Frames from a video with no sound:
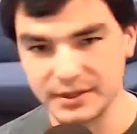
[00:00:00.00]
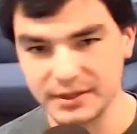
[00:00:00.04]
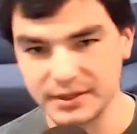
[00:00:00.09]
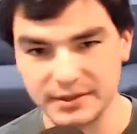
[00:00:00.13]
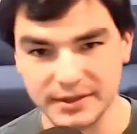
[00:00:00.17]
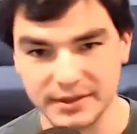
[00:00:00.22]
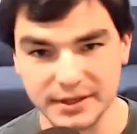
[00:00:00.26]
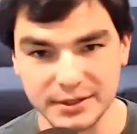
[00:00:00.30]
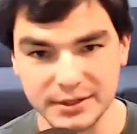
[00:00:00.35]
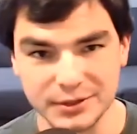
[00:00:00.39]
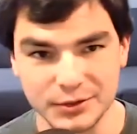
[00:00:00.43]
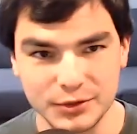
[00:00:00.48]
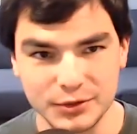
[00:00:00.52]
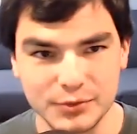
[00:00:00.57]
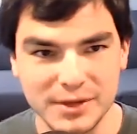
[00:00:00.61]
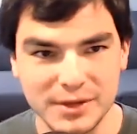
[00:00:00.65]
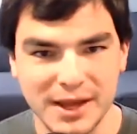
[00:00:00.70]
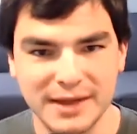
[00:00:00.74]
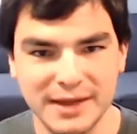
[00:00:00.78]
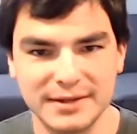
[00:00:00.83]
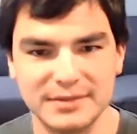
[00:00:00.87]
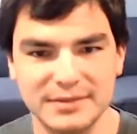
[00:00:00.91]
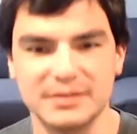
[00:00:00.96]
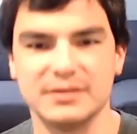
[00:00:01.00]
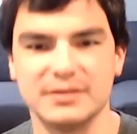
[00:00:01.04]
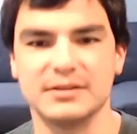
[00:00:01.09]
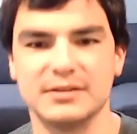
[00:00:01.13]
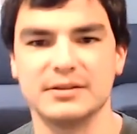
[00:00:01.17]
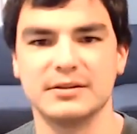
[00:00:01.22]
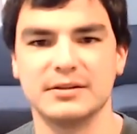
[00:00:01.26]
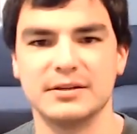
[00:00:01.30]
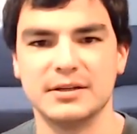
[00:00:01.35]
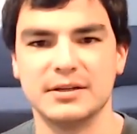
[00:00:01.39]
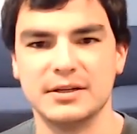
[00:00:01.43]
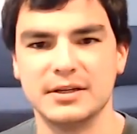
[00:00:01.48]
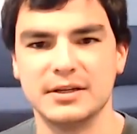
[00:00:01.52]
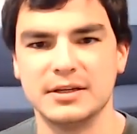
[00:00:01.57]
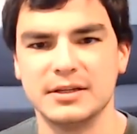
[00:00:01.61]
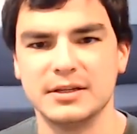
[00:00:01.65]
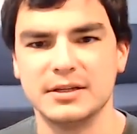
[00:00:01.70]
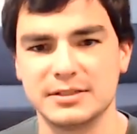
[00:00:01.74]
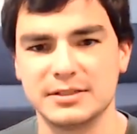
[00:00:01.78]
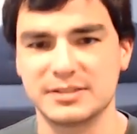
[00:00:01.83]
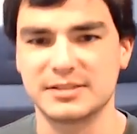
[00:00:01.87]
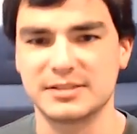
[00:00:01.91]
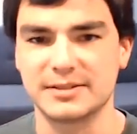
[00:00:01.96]
Then you kind of
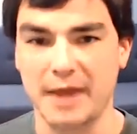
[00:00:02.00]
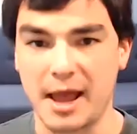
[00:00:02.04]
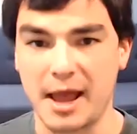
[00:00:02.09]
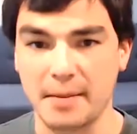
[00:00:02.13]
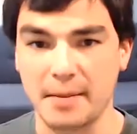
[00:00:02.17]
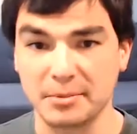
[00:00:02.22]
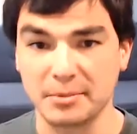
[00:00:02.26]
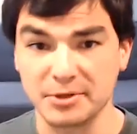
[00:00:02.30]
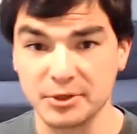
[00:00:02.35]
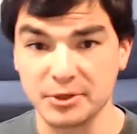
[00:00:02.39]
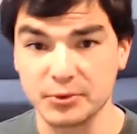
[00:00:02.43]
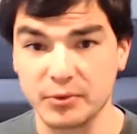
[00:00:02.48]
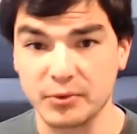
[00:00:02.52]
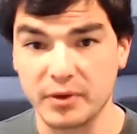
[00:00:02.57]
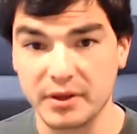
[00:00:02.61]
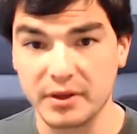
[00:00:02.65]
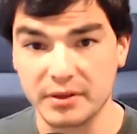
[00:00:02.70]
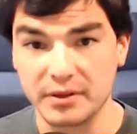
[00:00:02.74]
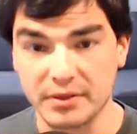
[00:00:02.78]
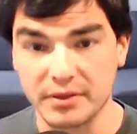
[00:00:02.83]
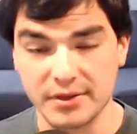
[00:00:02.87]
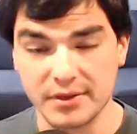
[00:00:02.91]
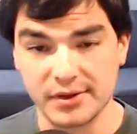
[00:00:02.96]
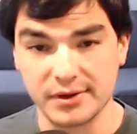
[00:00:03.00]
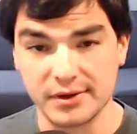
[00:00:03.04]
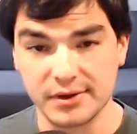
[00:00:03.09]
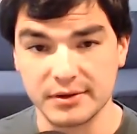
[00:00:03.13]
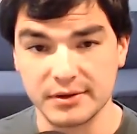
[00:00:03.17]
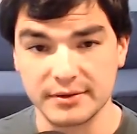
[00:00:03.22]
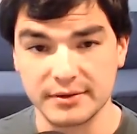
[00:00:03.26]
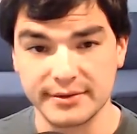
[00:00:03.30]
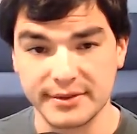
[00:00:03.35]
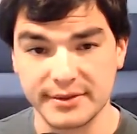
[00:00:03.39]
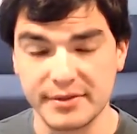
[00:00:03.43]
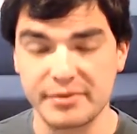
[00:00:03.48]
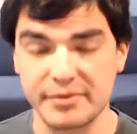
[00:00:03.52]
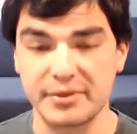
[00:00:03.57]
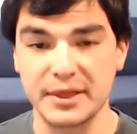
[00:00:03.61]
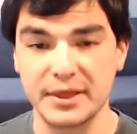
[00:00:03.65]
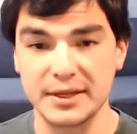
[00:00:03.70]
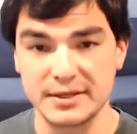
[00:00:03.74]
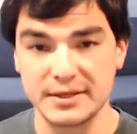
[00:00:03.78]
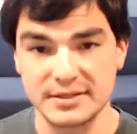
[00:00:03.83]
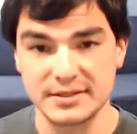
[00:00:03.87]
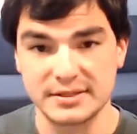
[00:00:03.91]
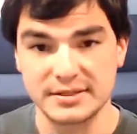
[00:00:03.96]
stop doing the
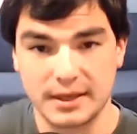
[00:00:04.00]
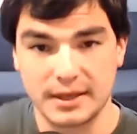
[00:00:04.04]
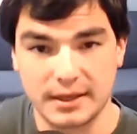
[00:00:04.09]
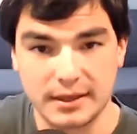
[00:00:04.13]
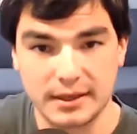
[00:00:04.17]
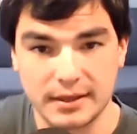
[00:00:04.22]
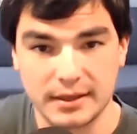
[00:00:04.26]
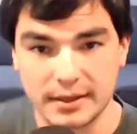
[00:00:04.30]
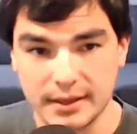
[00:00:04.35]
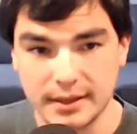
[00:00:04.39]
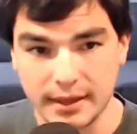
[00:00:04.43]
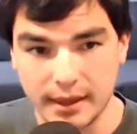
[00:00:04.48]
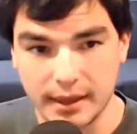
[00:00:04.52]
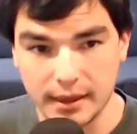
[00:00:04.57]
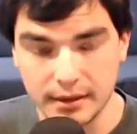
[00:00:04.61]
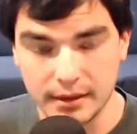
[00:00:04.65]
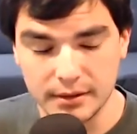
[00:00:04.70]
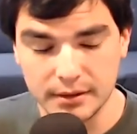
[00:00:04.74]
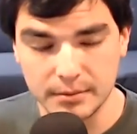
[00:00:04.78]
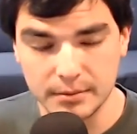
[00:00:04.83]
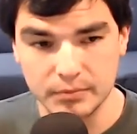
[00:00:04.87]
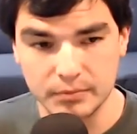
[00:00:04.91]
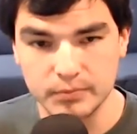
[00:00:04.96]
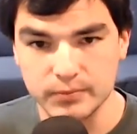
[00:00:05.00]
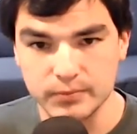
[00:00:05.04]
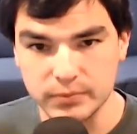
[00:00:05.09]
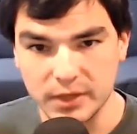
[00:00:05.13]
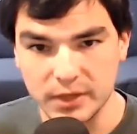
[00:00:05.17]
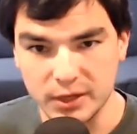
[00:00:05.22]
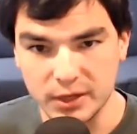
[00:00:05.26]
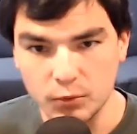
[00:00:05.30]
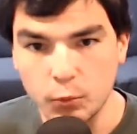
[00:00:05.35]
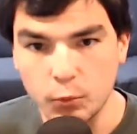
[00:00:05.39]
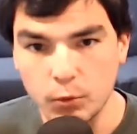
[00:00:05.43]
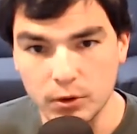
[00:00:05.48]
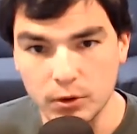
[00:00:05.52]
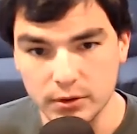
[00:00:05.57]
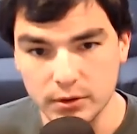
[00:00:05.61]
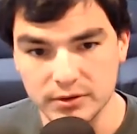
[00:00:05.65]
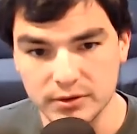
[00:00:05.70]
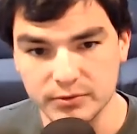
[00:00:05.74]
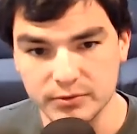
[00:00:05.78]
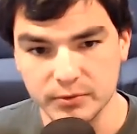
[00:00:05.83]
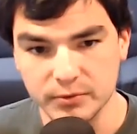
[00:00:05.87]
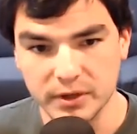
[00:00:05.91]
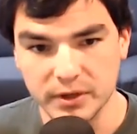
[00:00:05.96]
things that like
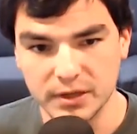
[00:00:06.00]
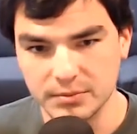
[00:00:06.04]
work, right?